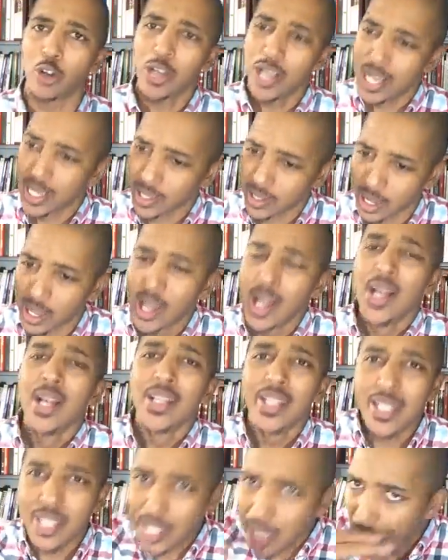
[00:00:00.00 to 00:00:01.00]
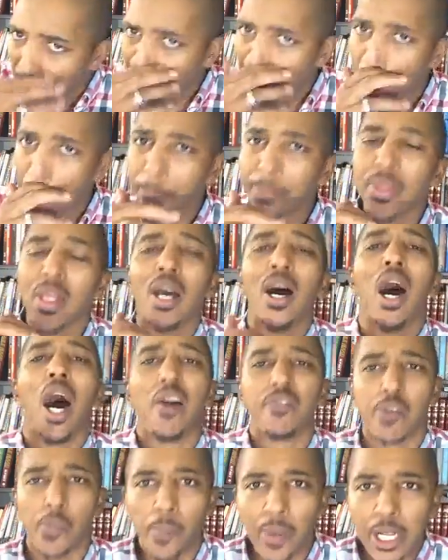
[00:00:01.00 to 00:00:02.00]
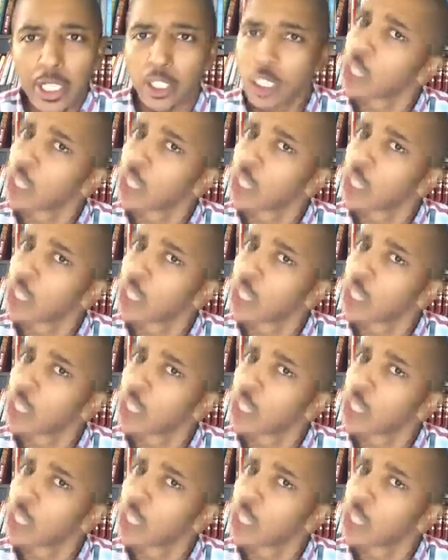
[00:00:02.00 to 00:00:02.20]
He's the son of a preacher,